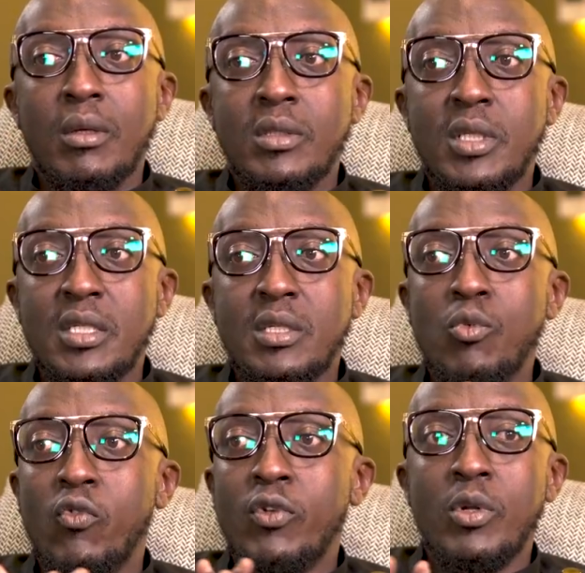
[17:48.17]
just
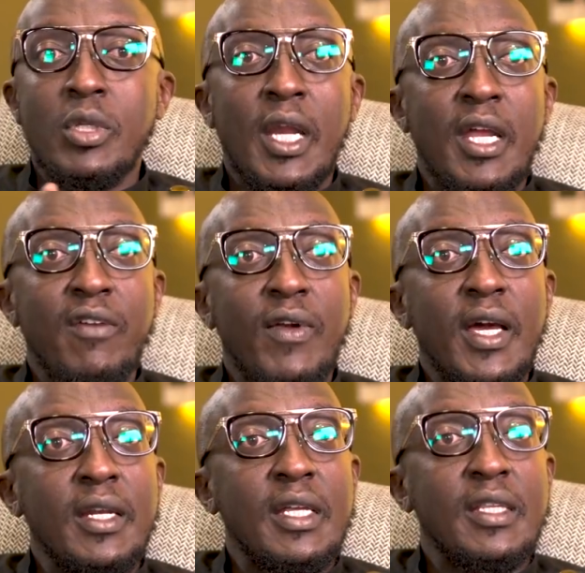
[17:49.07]
moved on with their life
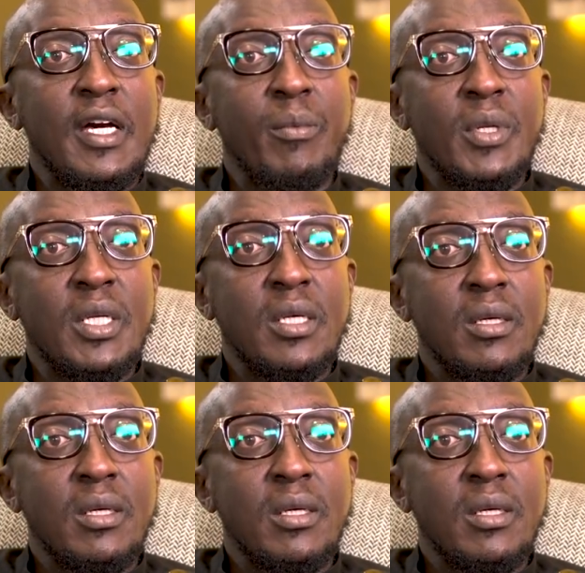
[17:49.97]
like nothing happened.